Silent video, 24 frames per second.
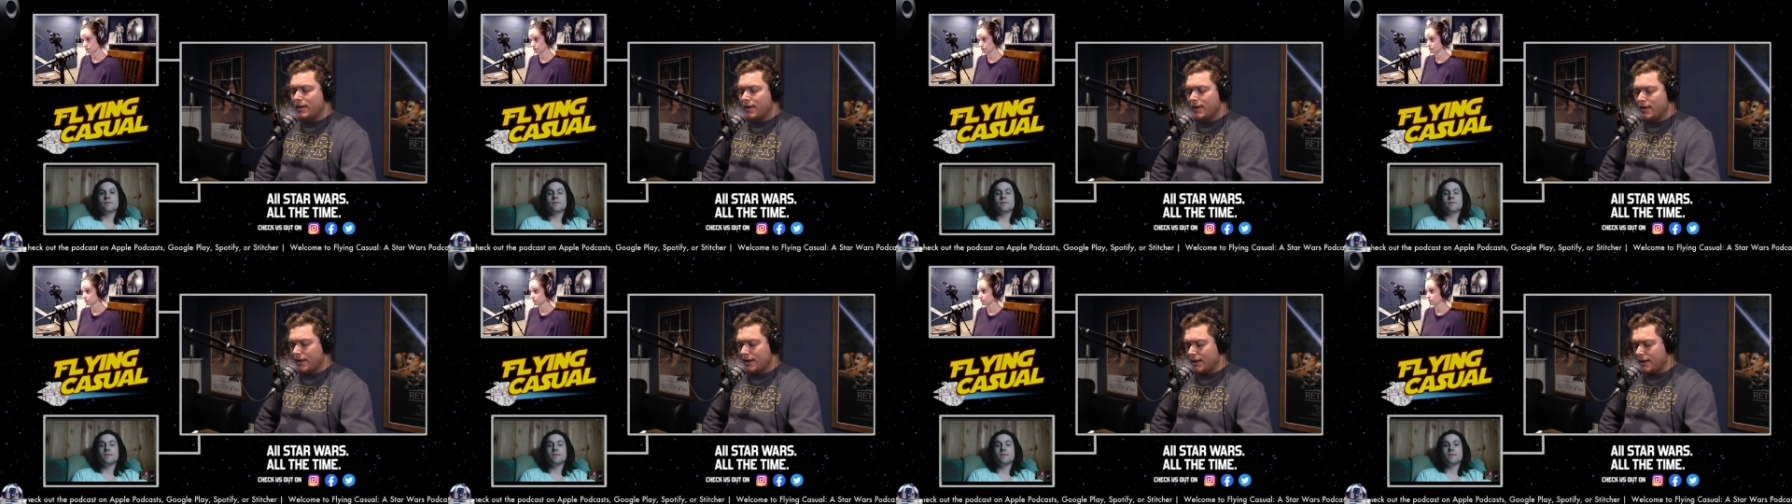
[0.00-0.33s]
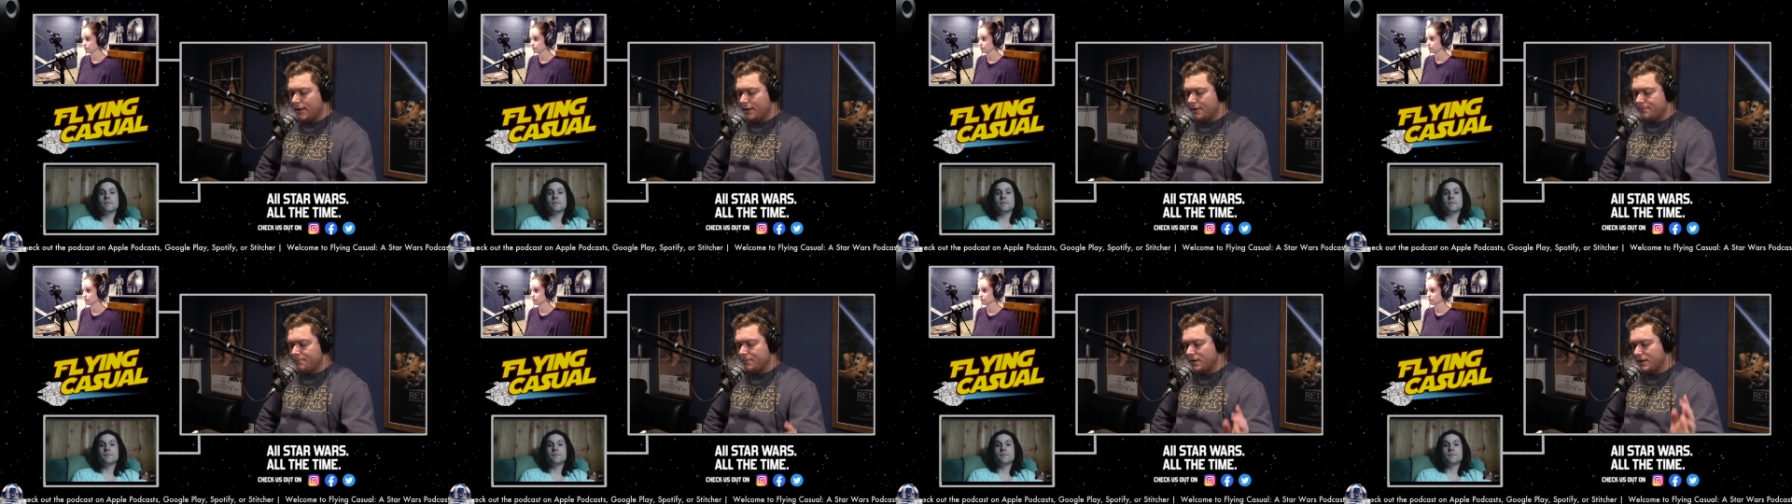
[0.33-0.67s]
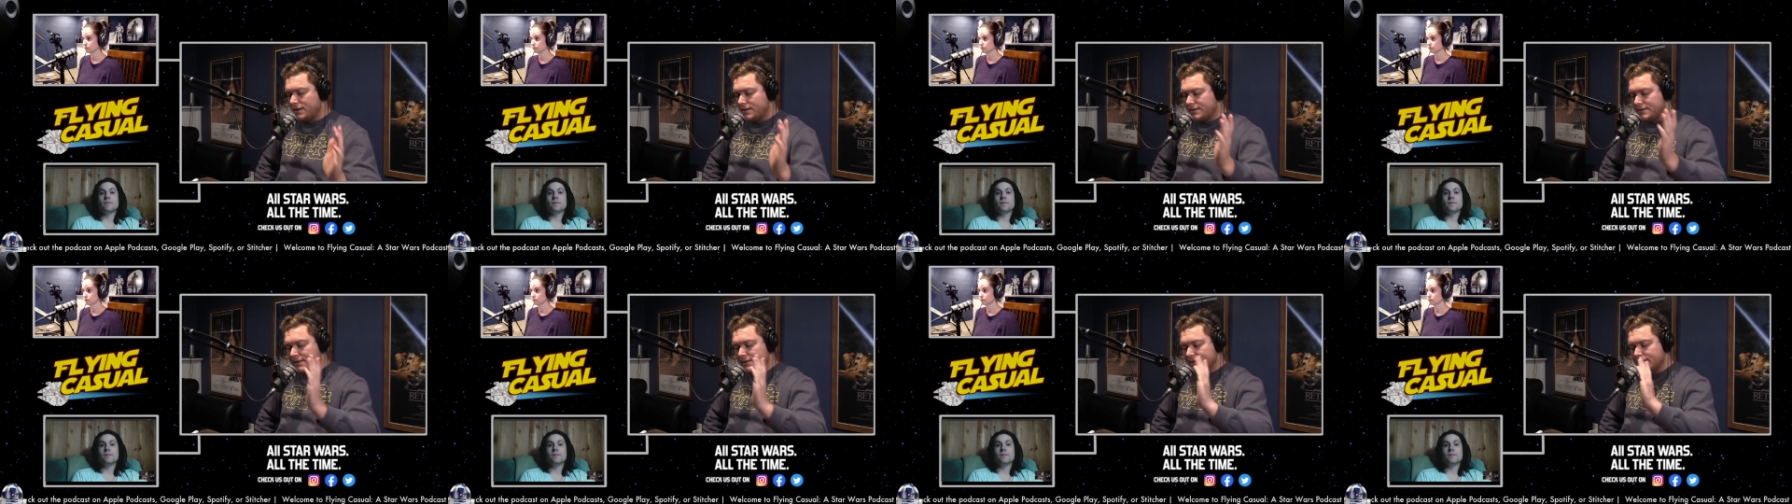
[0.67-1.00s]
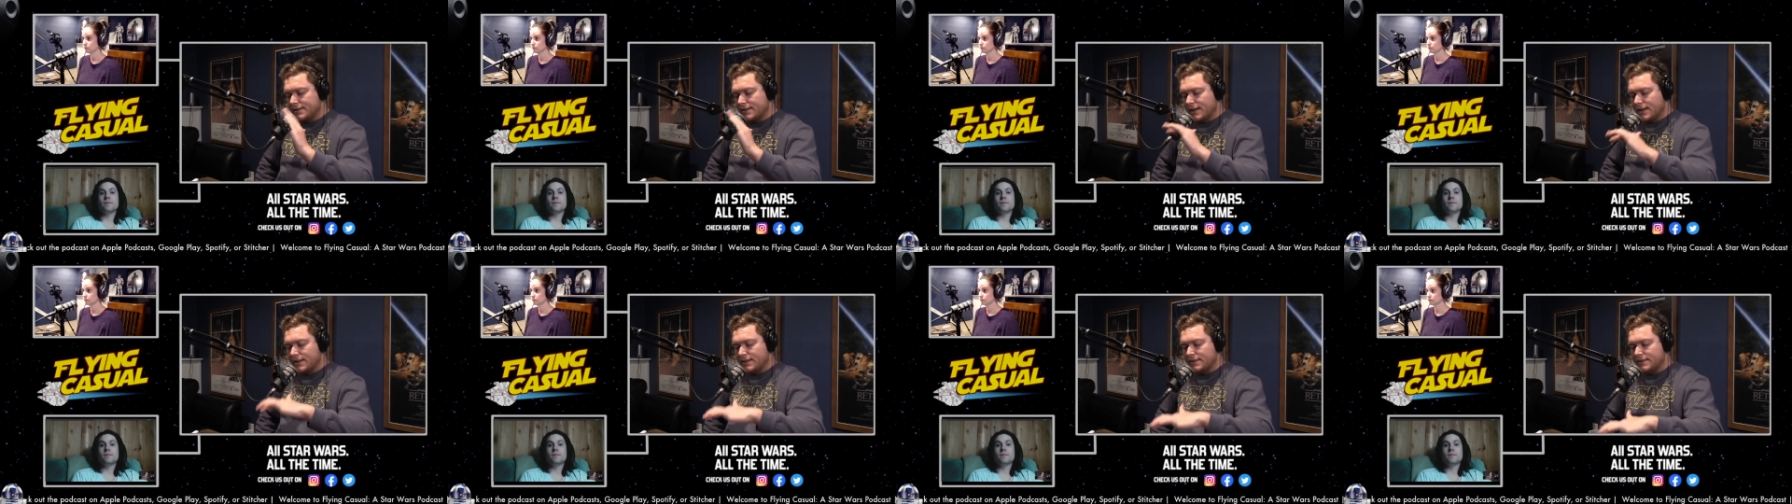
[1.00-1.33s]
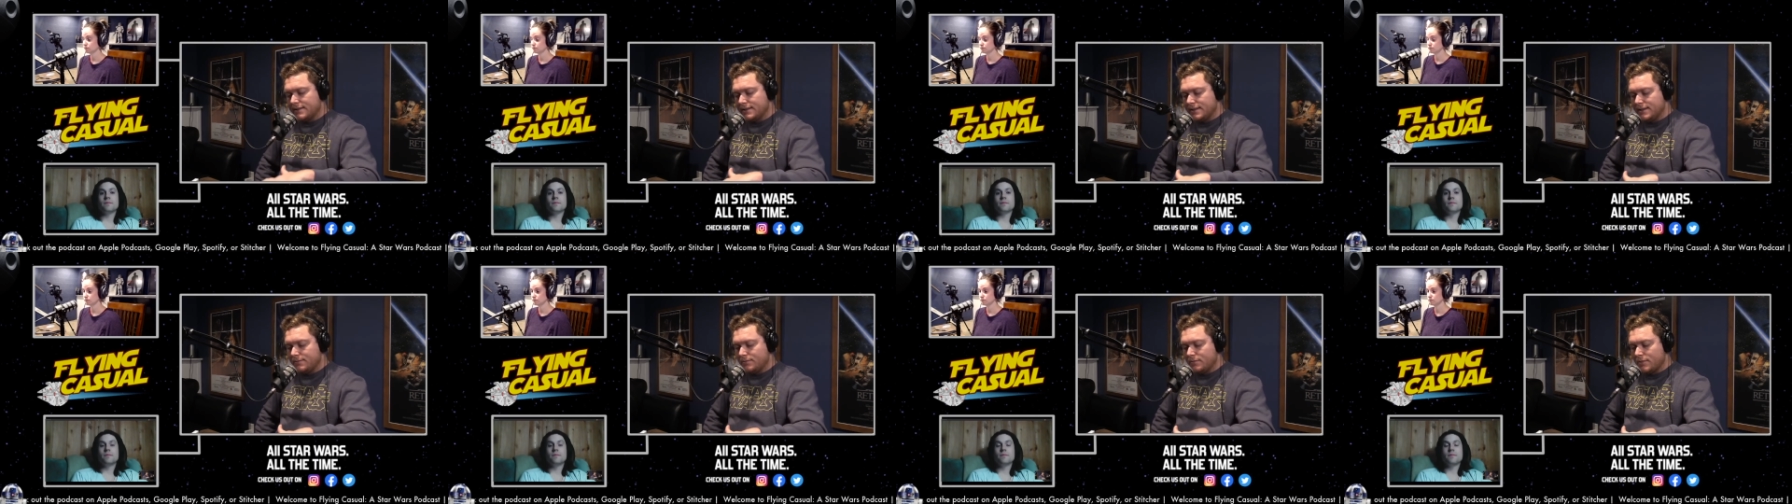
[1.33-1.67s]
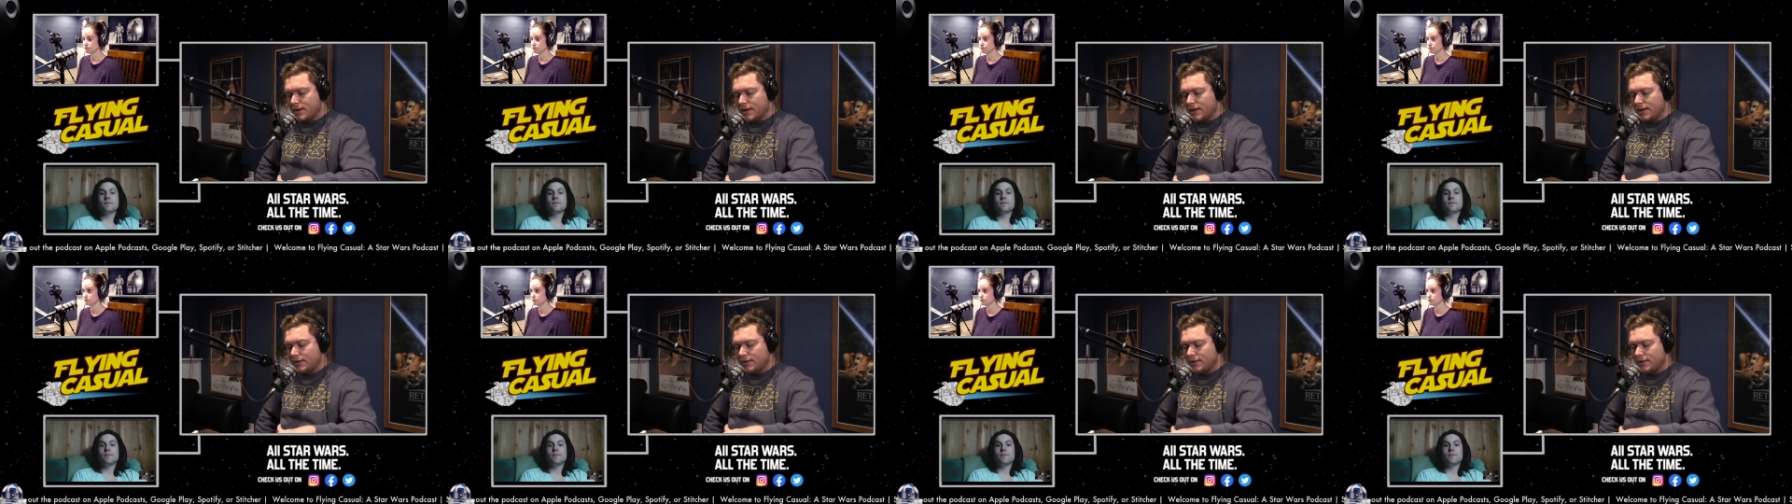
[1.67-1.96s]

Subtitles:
But it does kind of seem like,